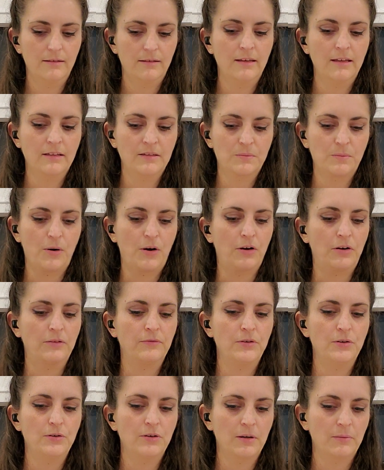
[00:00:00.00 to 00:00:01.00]
this part
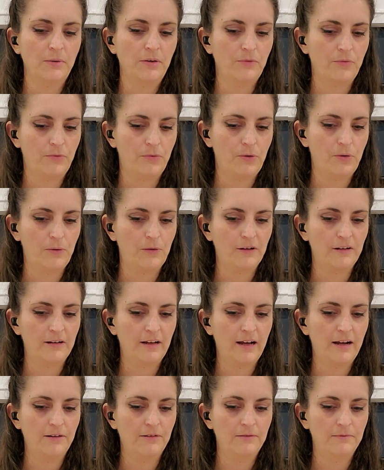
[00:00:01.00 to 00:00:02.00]
of you coming forward
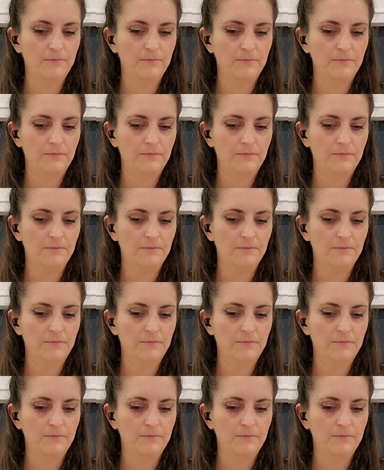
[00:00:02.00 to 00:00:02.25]
now.